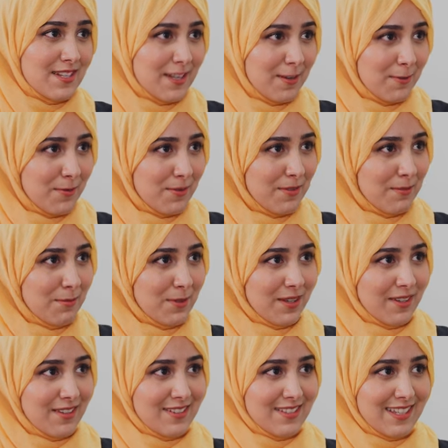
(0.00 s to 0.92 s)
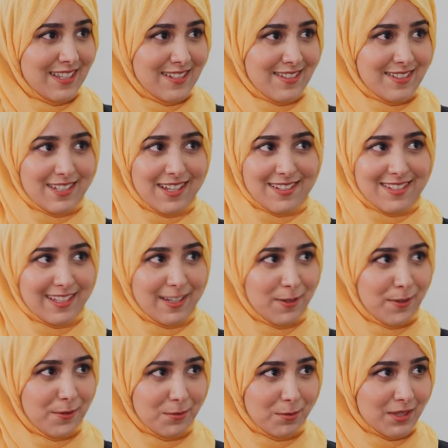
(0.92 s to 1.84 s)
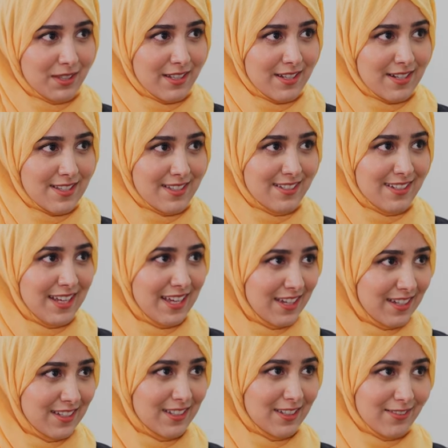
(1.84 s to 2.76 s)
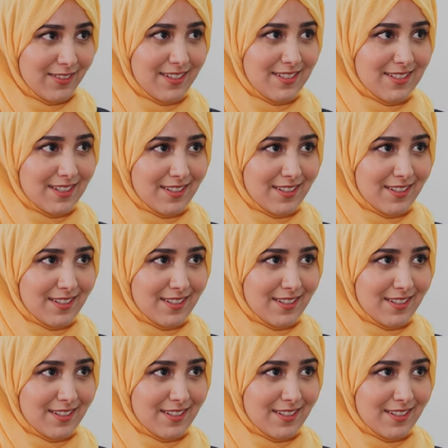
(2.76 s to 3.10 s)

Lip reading: safe with them because they just had to get on with things, and you've